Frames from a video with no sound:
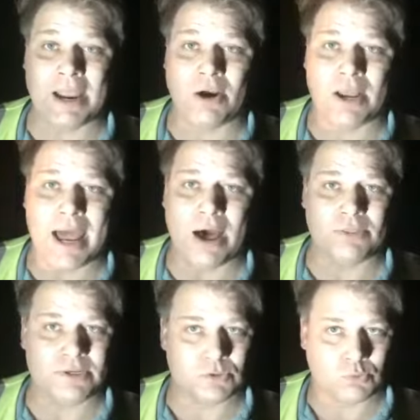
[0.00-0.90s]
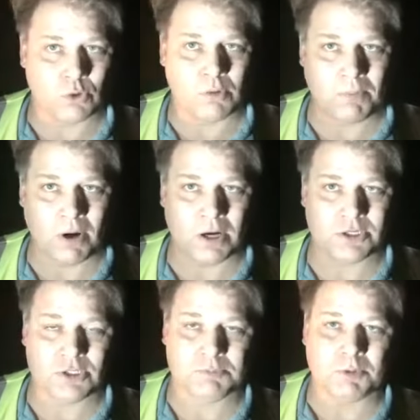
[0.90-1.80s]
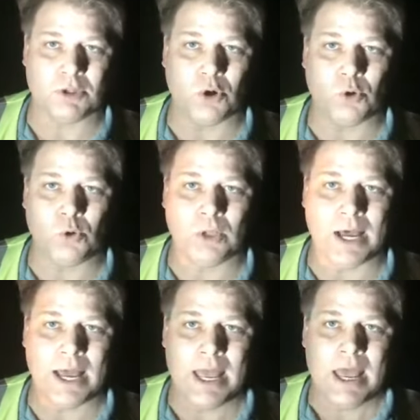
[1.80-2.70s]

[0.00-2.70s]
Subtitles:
area out in this rural part just below Kula.